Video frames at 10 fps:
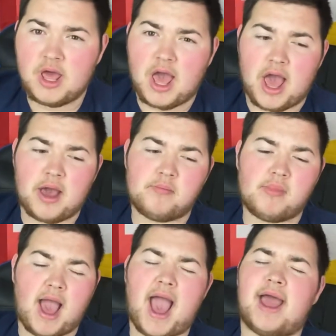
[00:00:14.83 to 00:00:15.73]

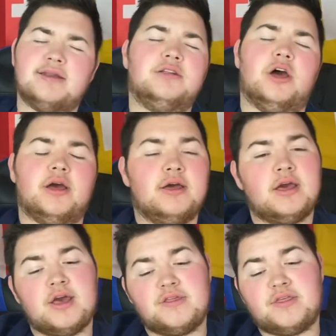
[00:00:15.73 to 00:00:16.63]
And look,
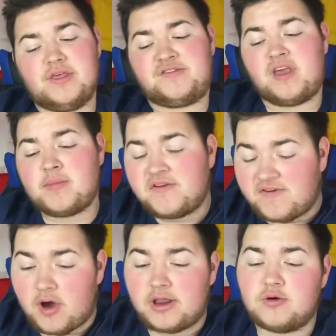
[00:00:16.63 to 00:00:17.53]
the
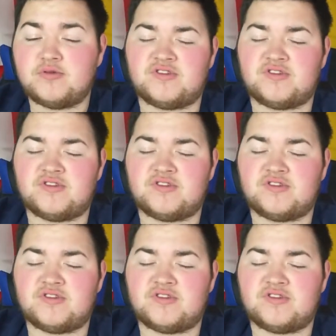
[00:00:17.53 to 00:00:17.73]
semi-finals,